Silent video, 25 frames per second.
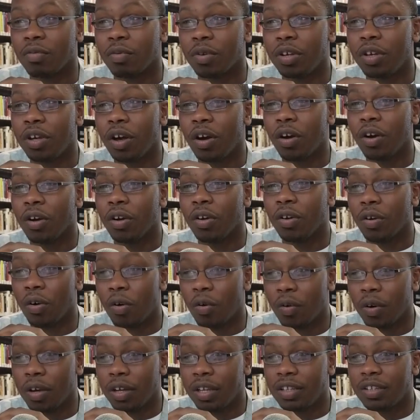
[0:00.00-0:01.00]
We are
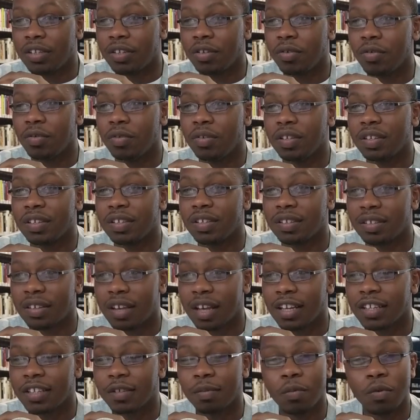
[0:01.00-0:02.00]
going to
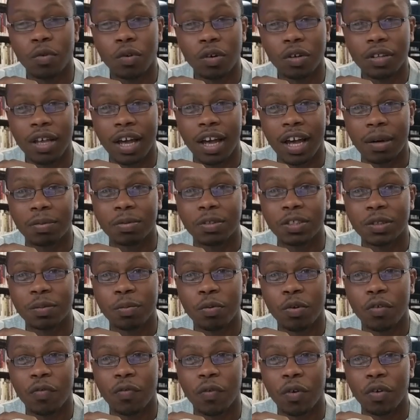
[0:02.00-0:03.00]
discuss more of the options
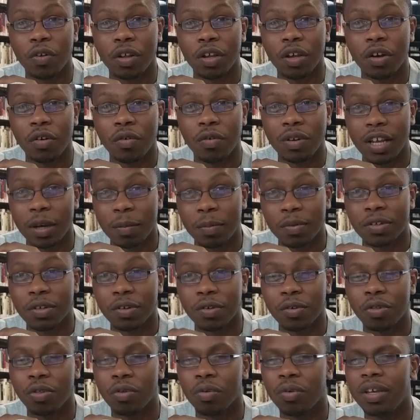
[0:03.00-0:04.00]
portfolio in
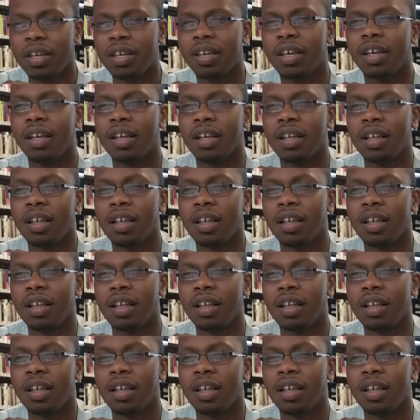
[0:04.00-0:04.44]
episode 3,